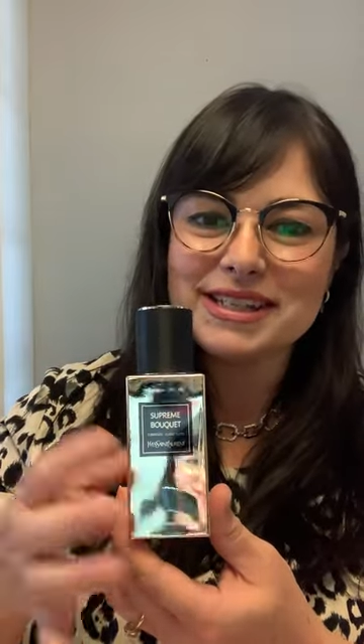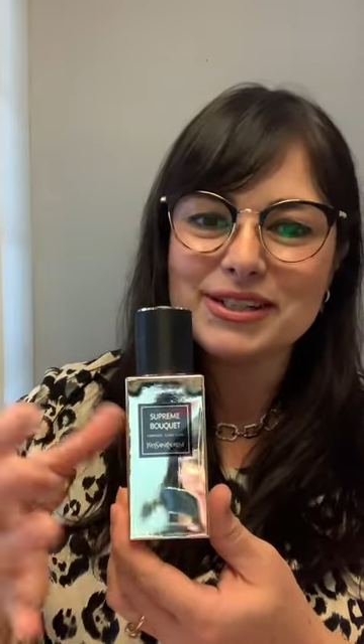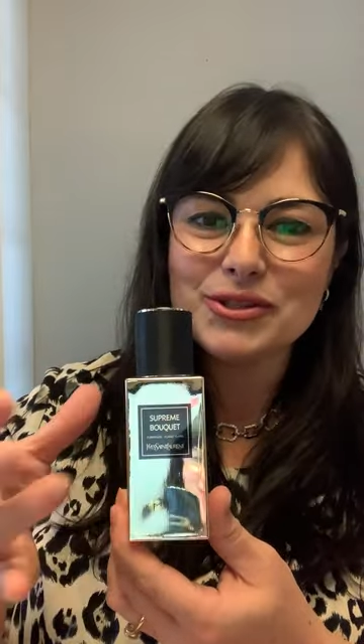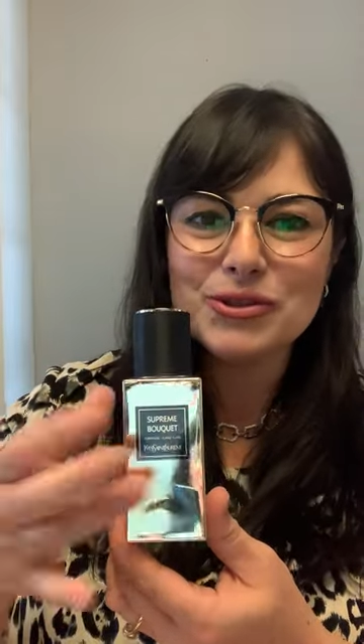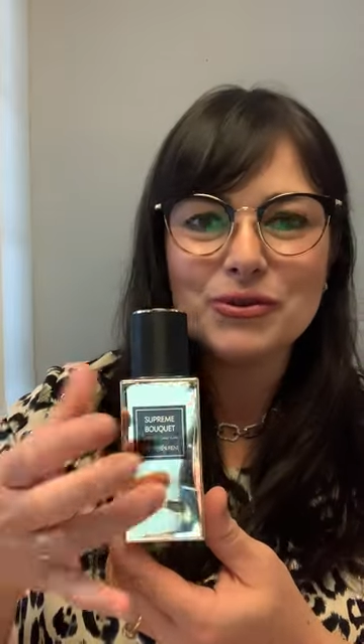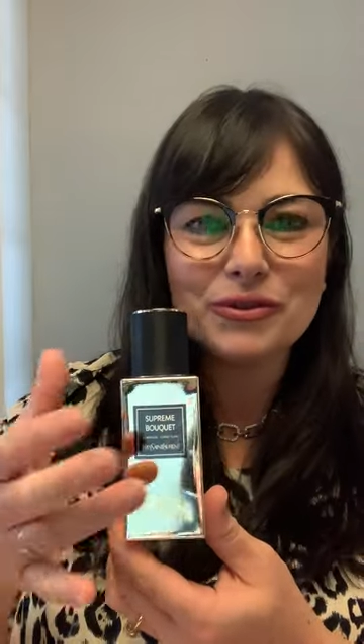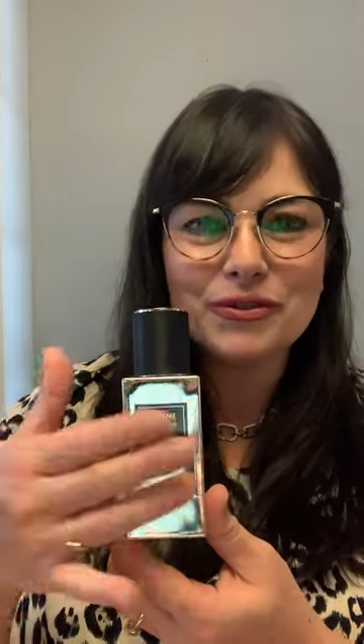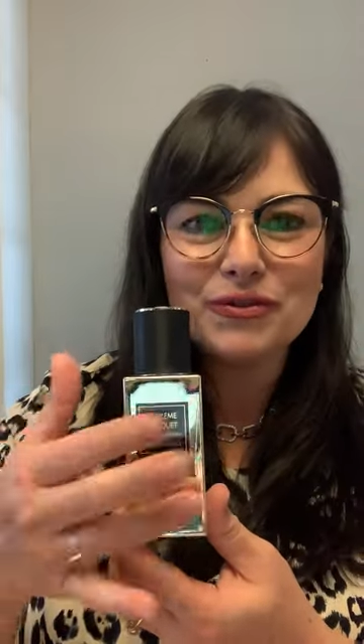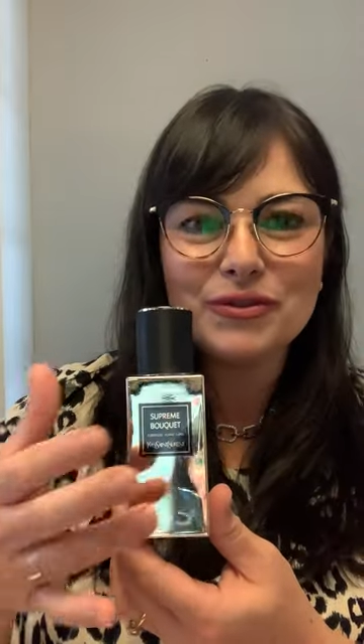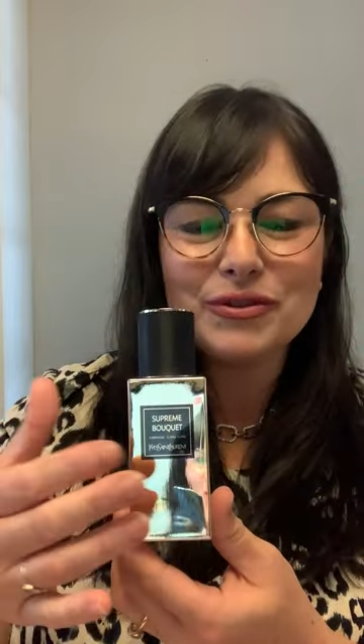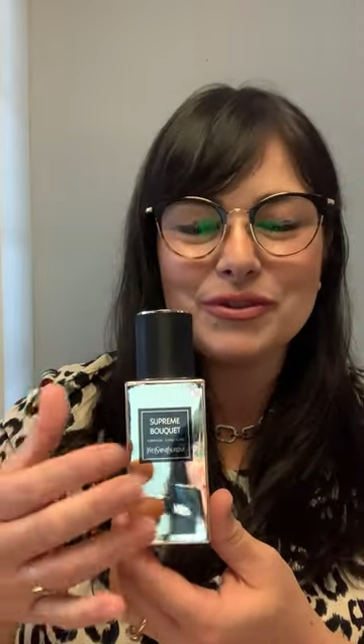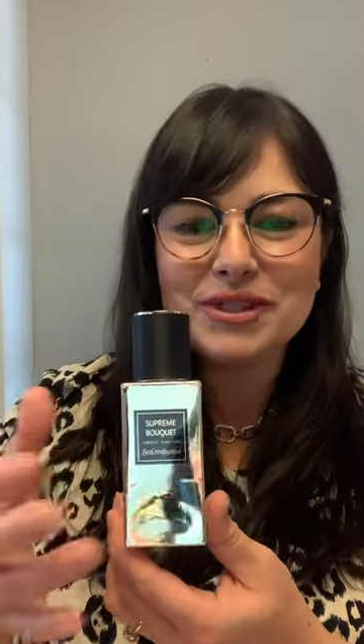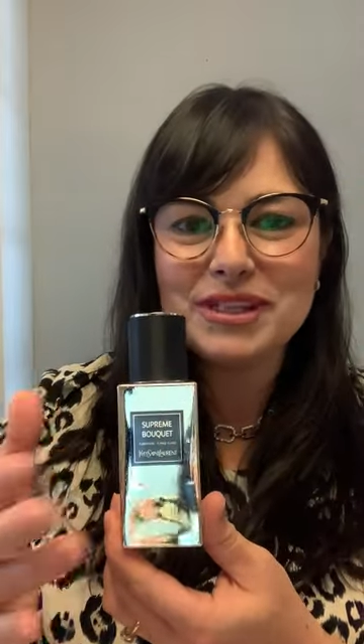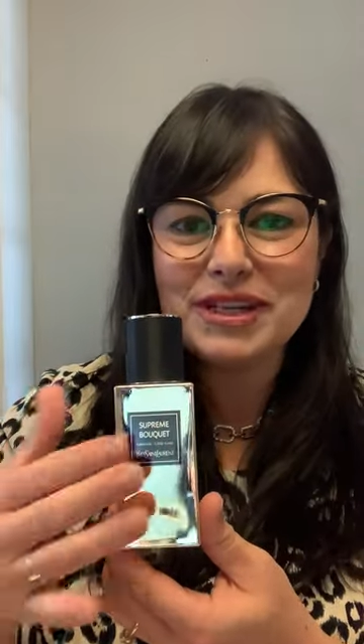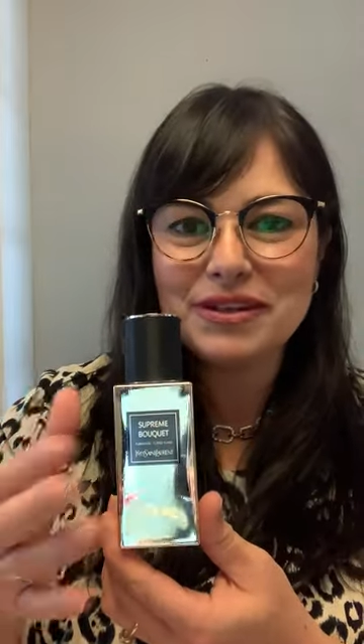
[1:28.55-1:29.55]
So if you
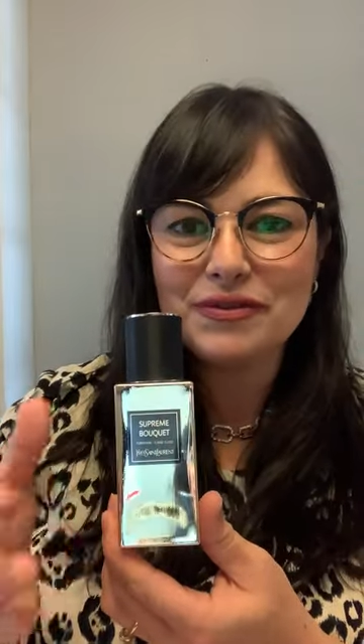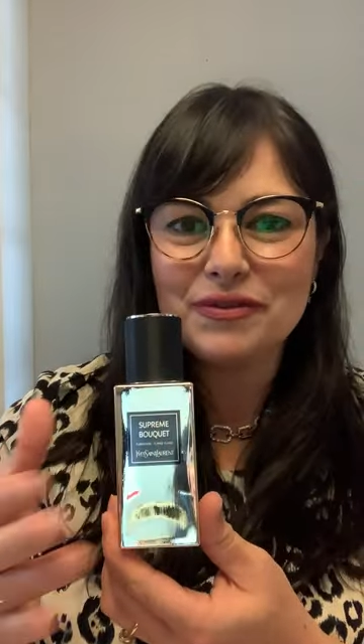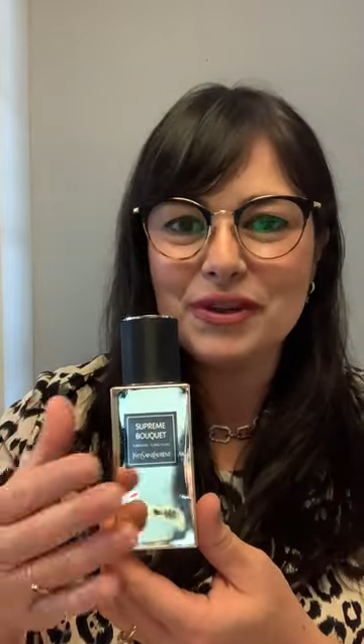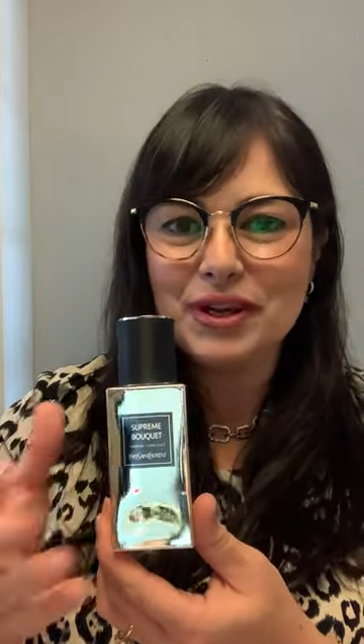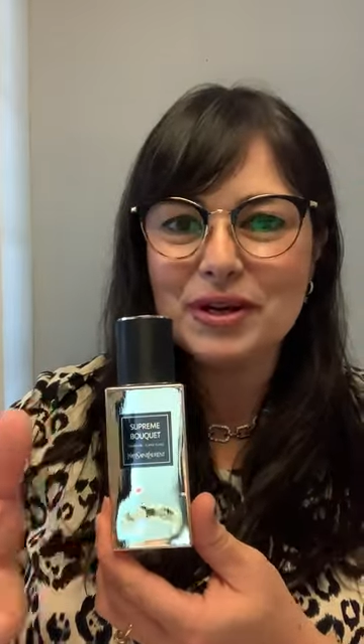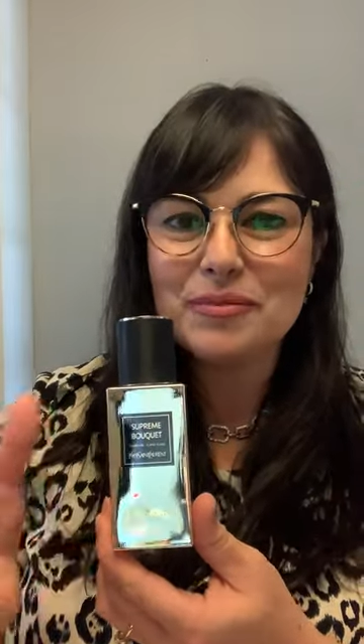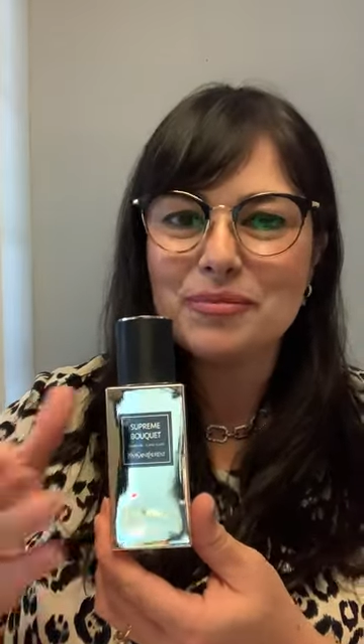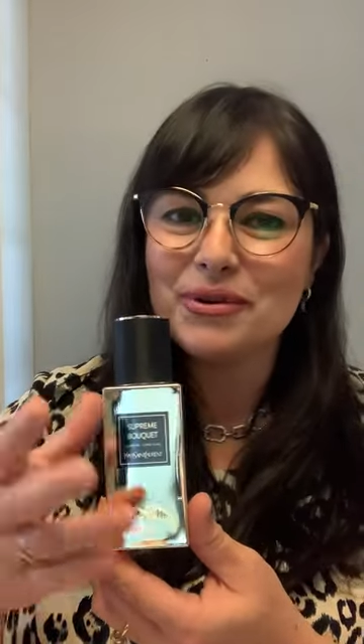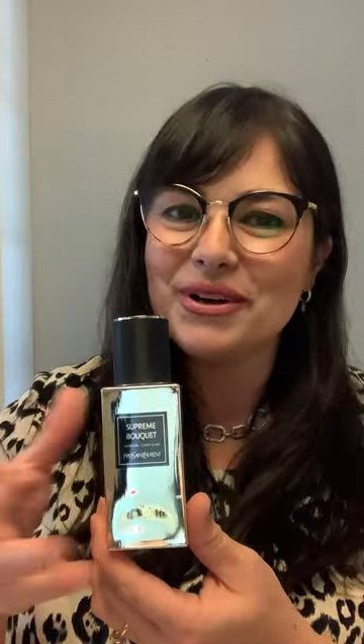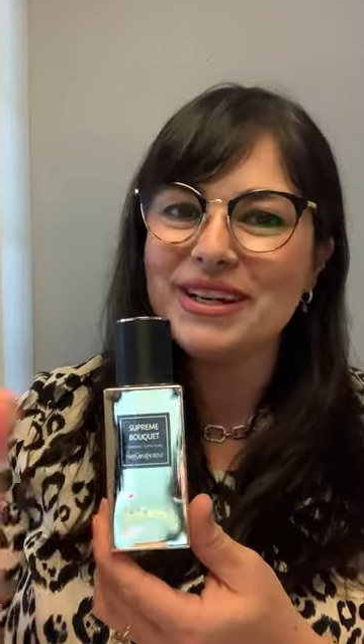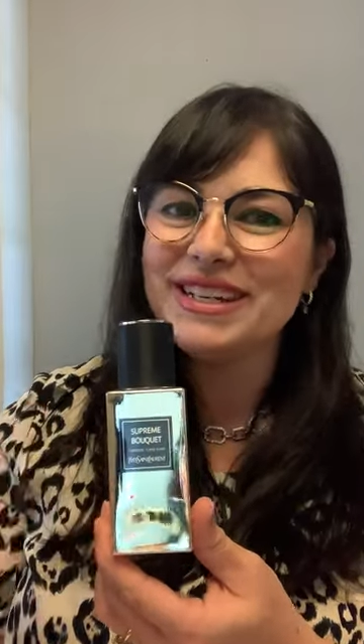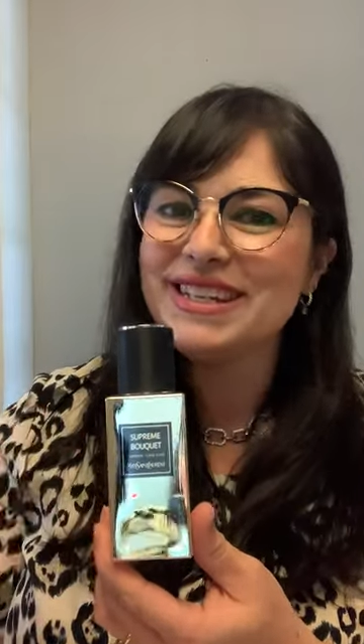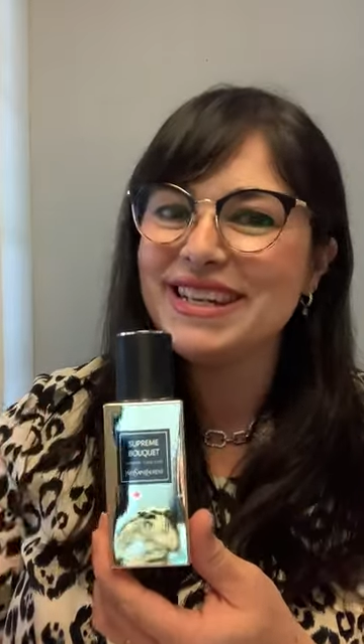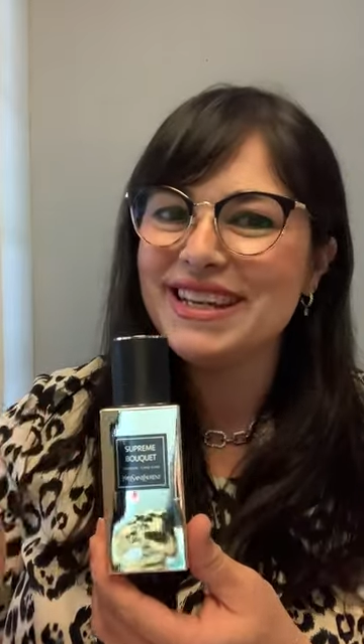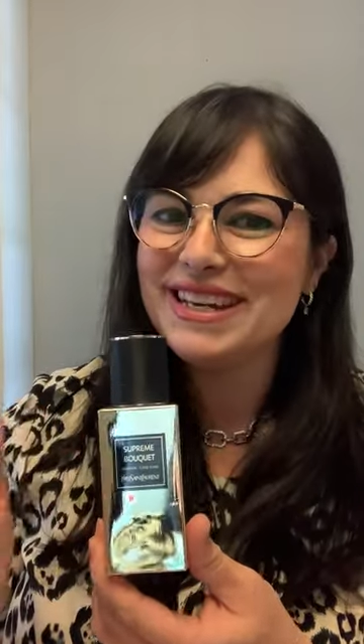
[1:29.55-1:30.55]
see a
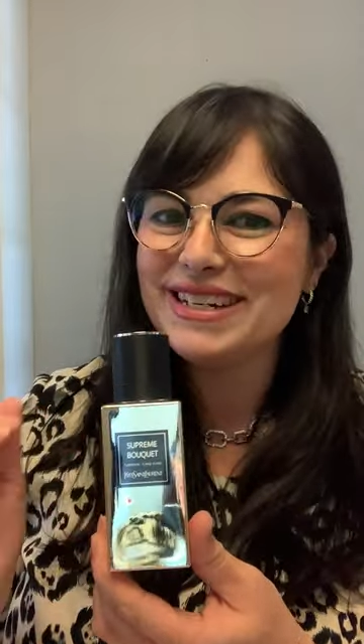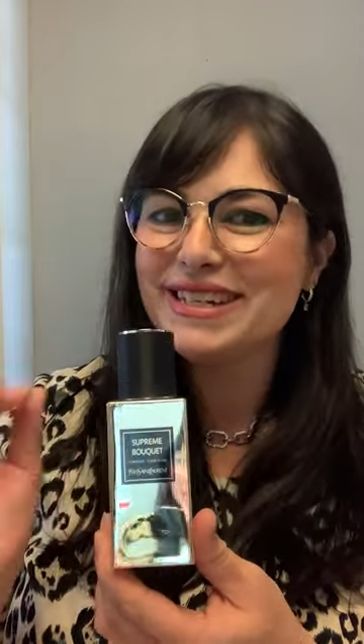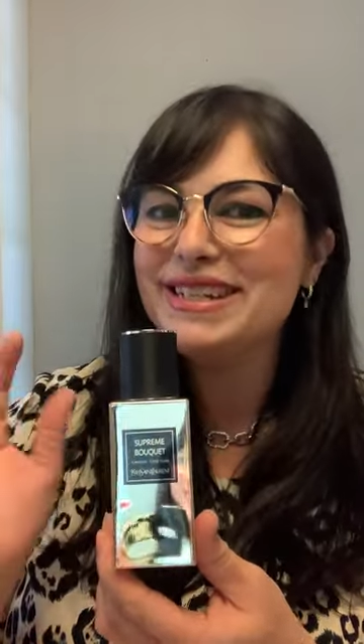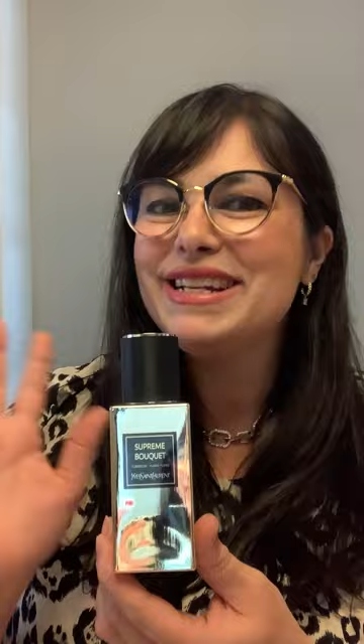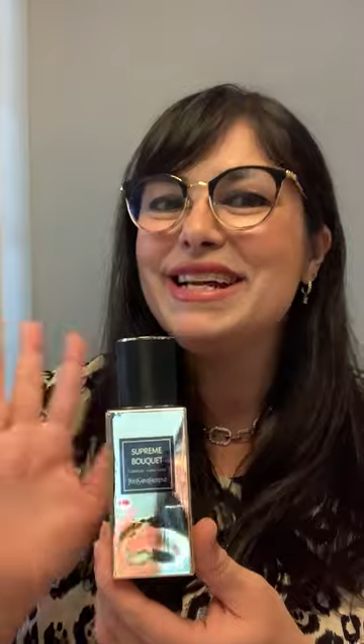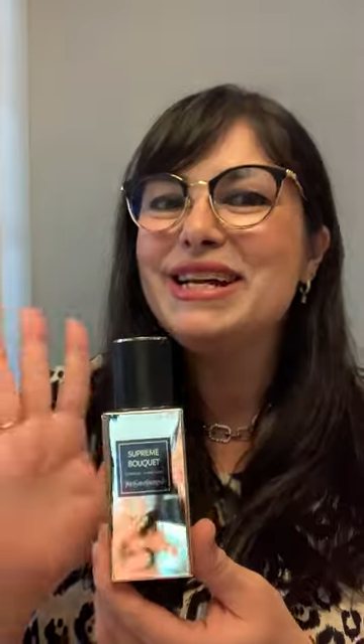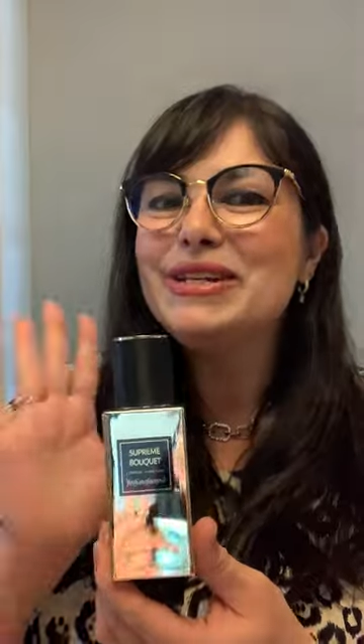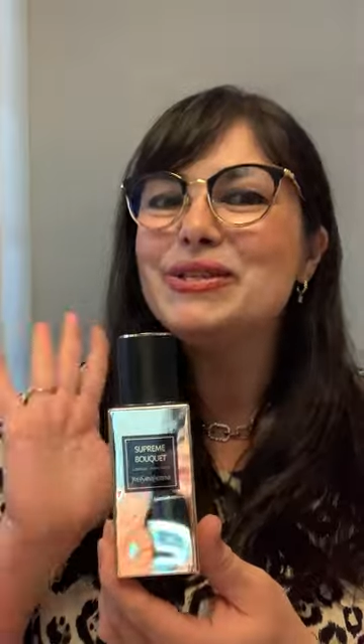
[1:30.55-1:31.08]
fingerprint here,